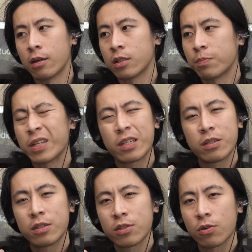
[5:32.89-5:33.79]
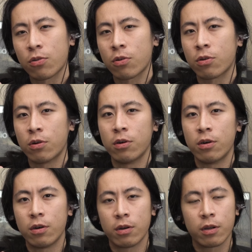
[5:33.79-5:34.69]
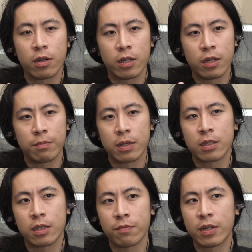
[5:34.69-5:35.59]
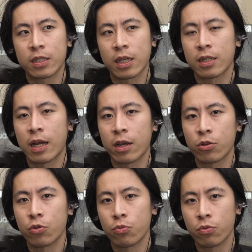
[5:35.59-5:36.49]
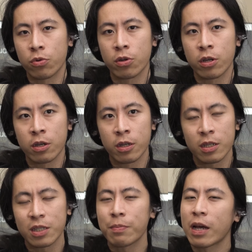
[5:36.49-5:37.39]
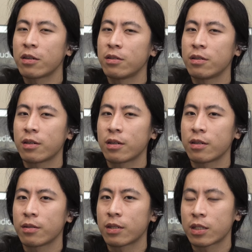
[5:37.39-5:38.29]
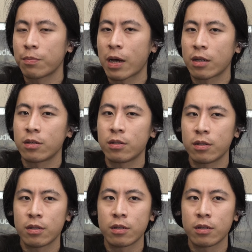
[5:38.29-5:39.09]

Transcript: speakers or earbuds and things like that, doesn't matter